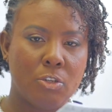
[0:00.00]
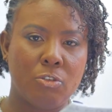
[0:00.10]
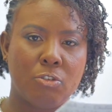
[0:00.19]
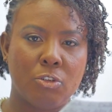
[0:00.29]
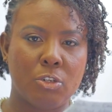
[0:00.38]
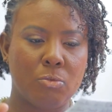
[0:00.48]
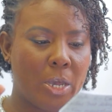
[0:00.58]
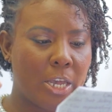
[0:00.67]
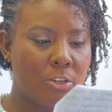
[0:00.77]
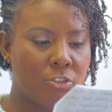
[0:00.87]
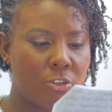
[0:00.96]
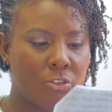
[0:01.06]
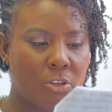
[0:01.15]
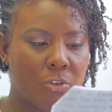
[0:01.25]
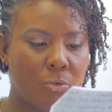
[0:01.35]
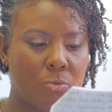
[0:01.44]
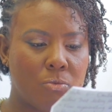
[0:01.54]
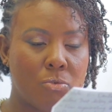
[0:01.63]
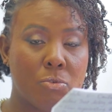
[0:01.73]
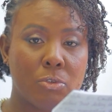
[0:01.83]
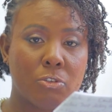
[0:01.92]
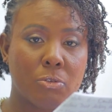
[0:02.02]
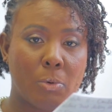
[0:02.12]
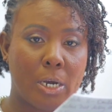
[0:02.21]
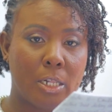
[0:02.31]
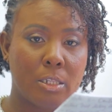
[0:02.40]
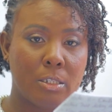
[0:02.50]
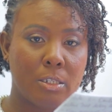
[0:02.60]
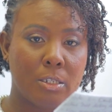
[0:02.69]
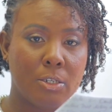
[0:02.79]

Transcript: So the edges of the wound swell,